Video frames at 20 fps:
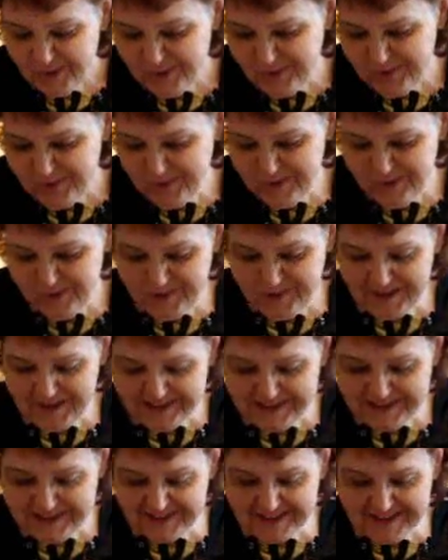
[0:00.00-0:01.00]
ooh,
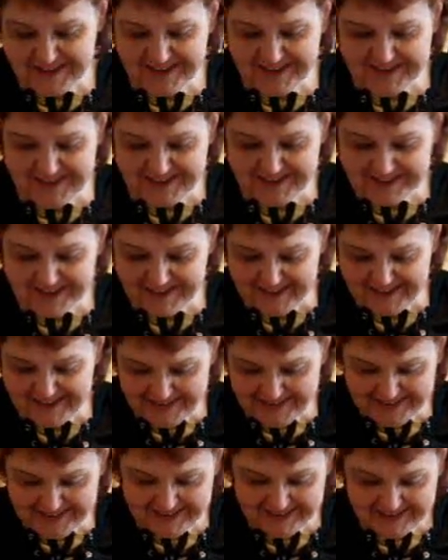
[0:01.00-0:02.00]
that's looking
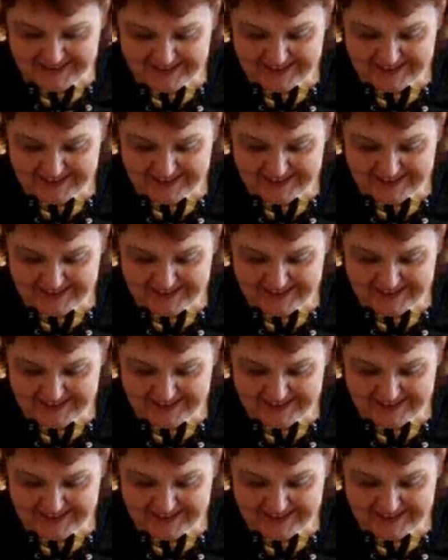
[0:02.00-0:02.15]
good.